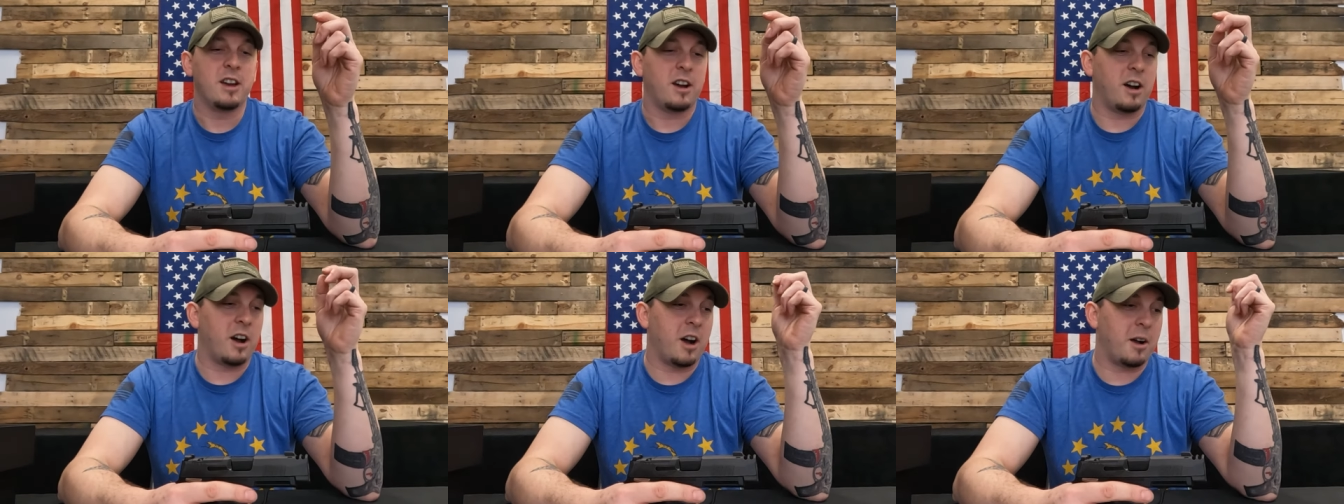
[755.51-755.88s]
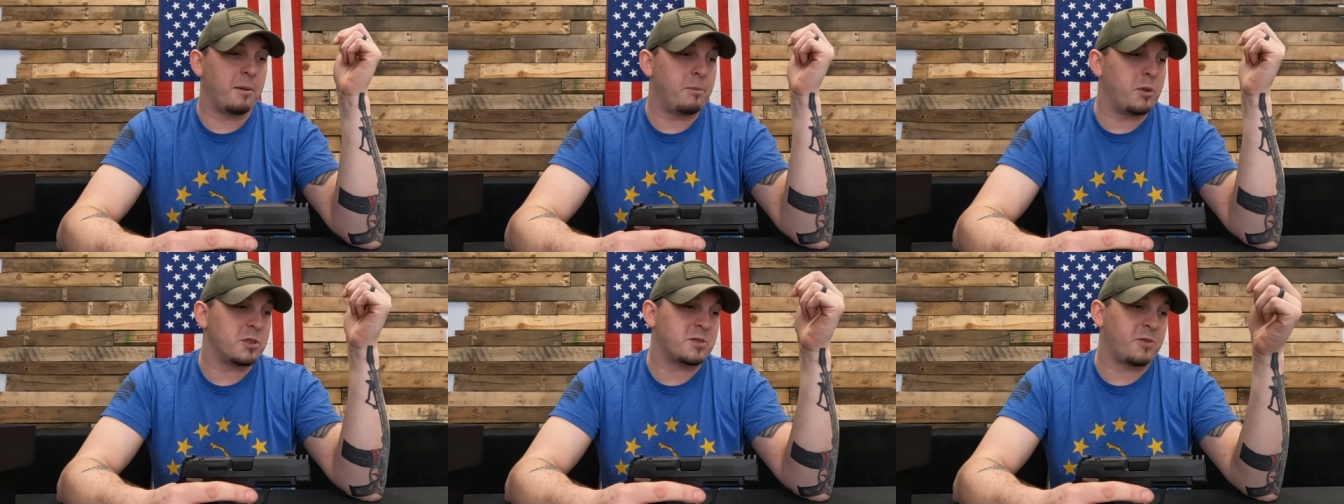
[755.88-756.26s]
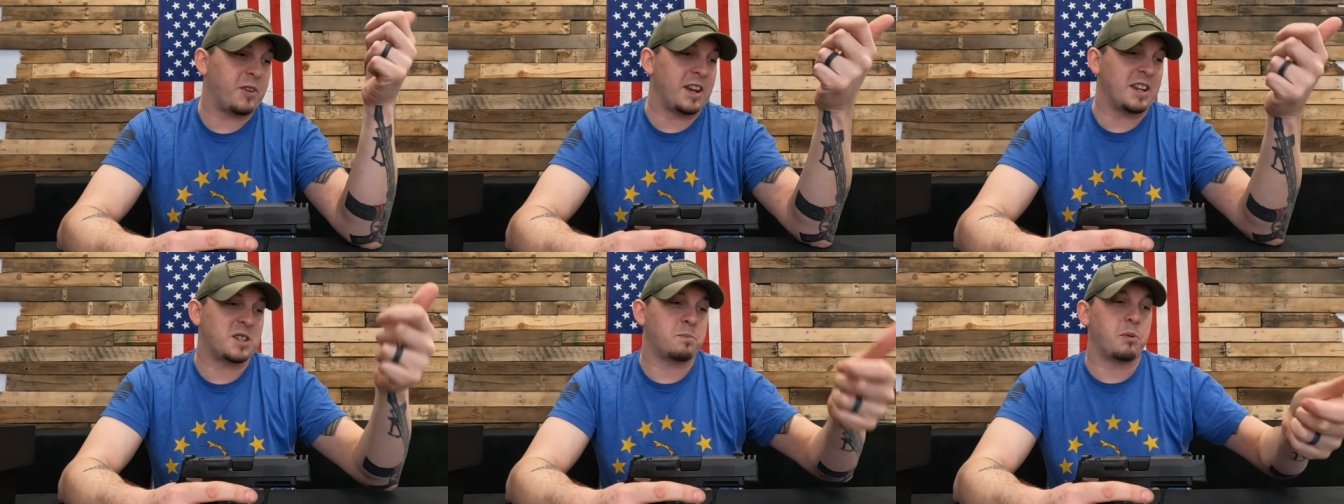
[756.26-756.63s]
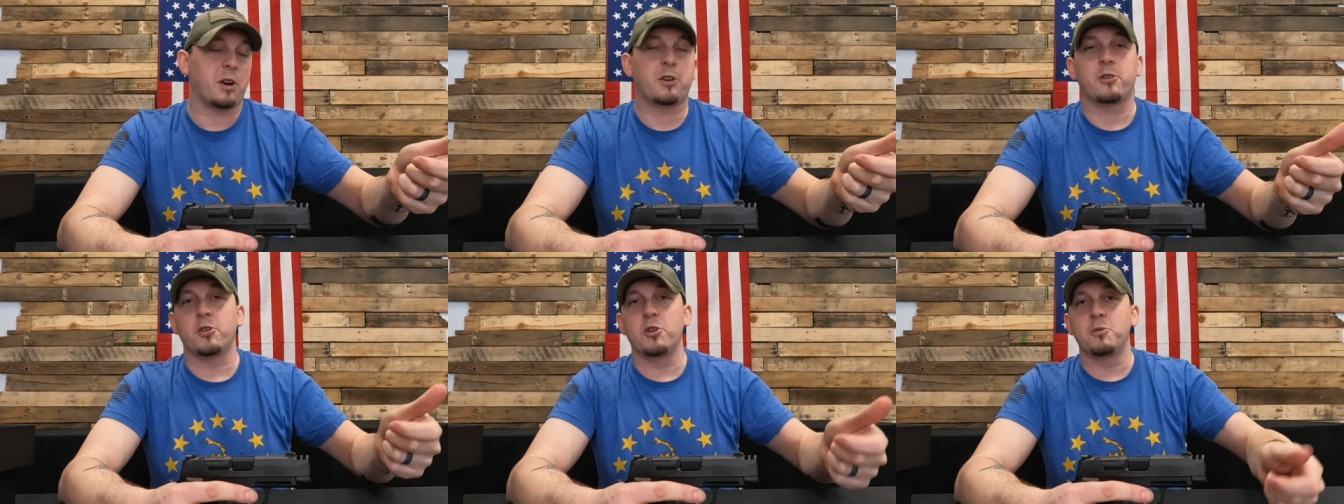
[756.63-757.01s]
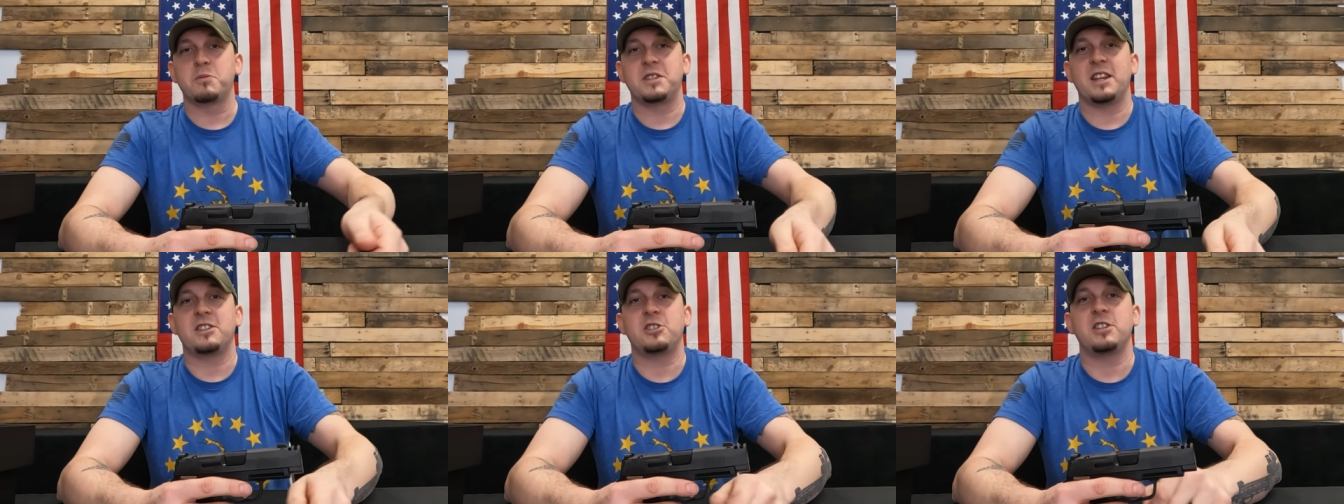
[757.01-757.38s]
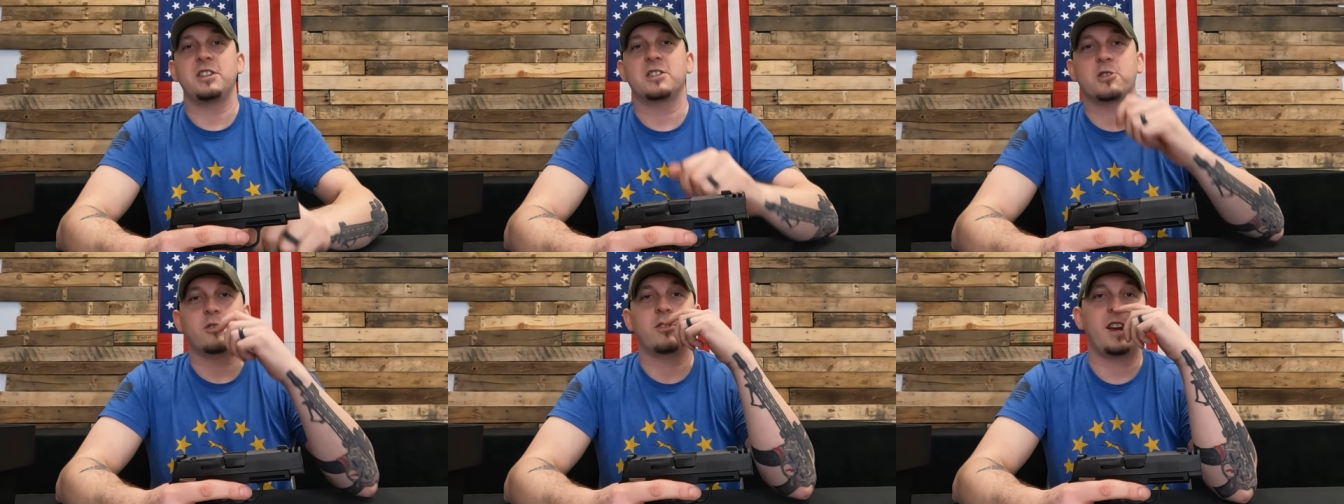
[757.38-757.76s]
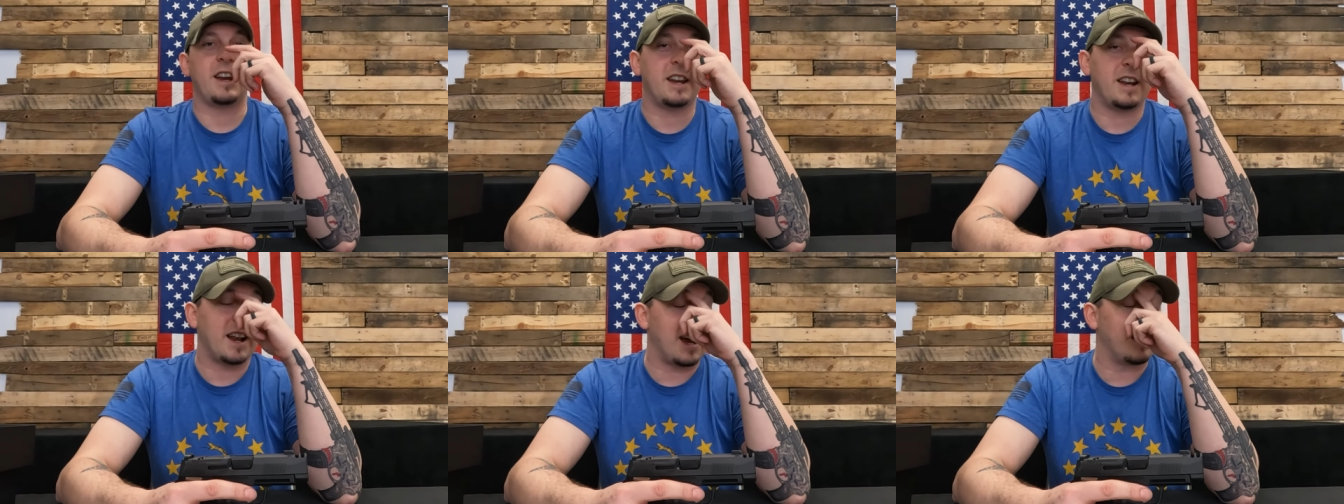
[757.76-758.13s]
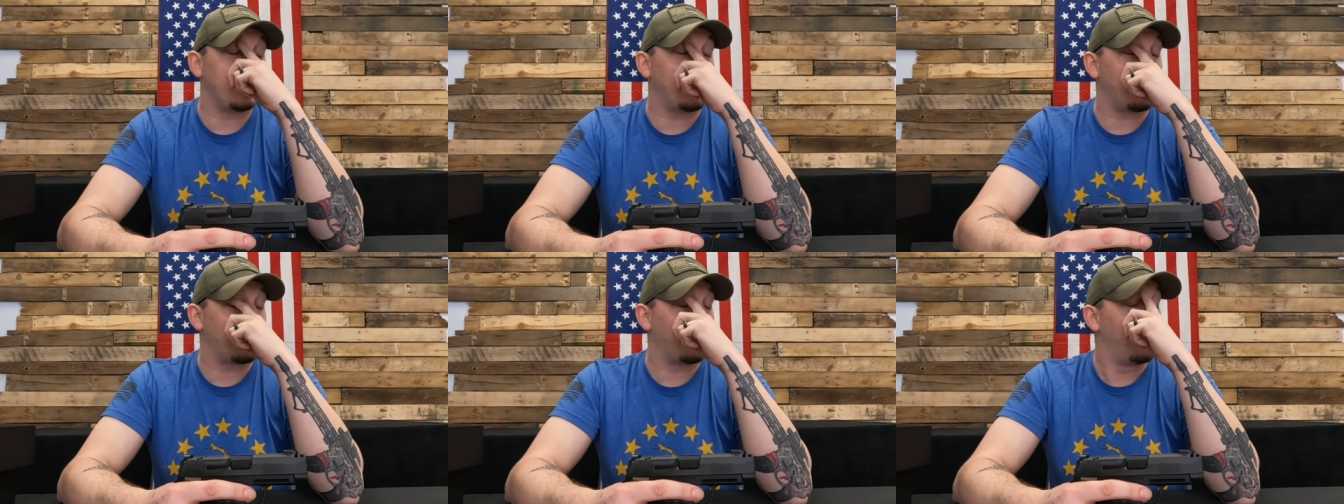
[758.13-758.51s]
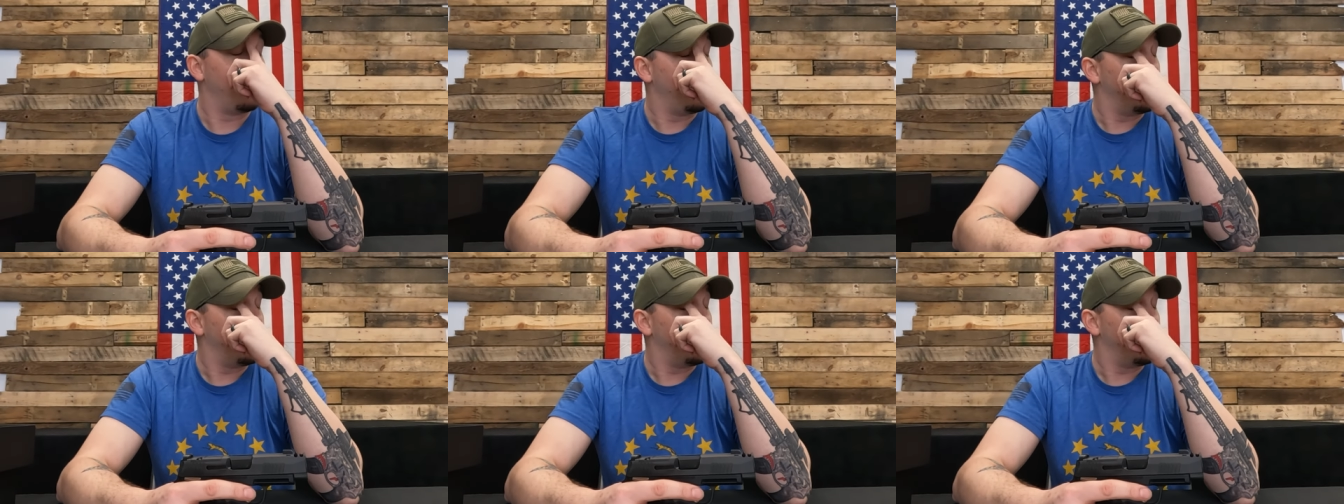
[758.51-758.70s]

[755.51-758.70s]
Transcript: Um, there's Facebook groups that she's created on there.